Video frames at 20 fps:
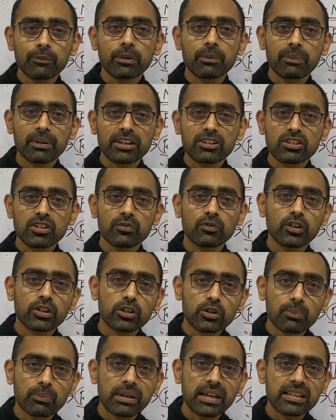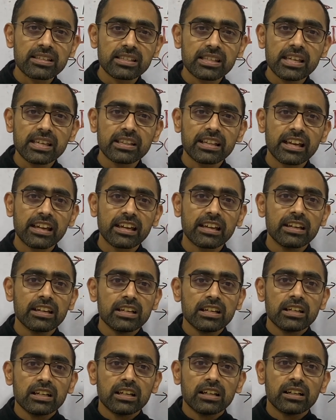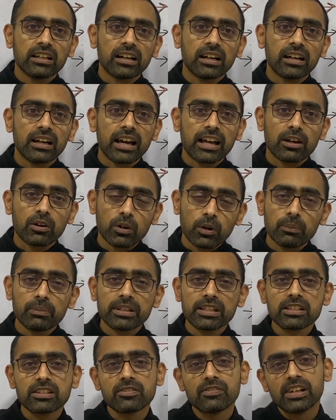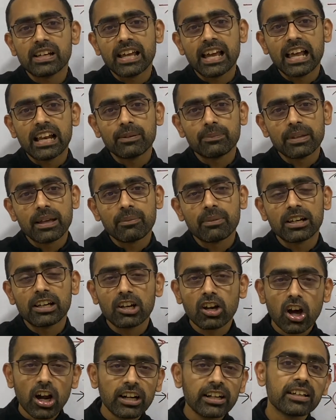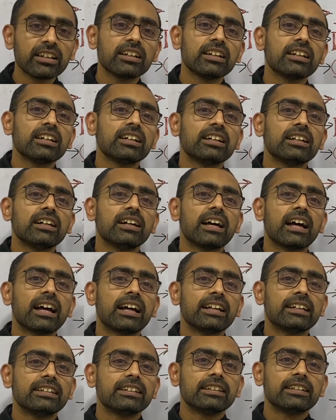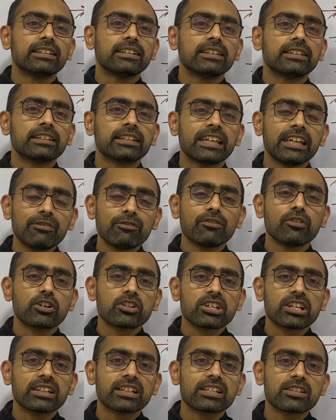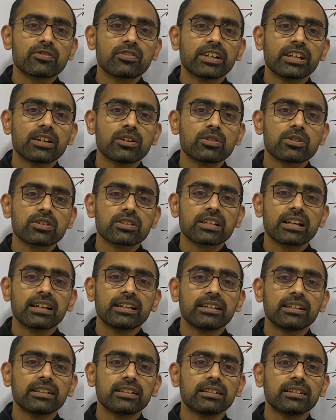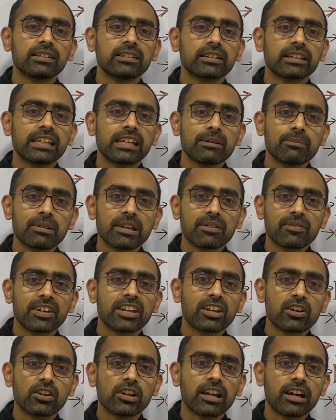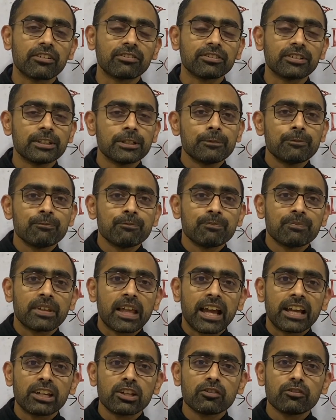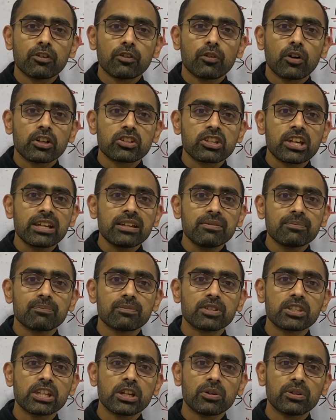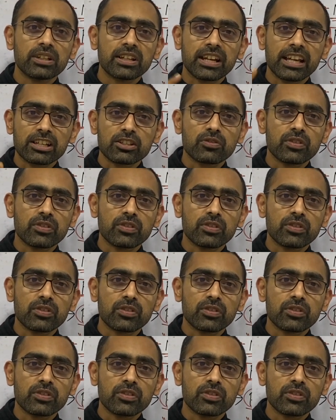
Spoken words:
preparation for UPSC. I hope this will help them a lot, and keep watching these videos and keep giving your love. Thank you for watching. See you in the next